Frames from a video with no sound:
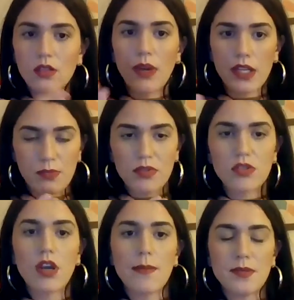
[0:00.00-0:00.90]
the way it's
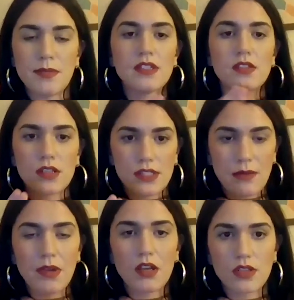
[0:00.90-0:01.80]
prescribed to me as long as
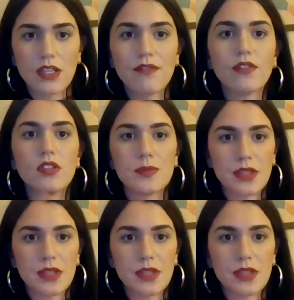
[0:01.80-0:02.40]
I'm not under the influence,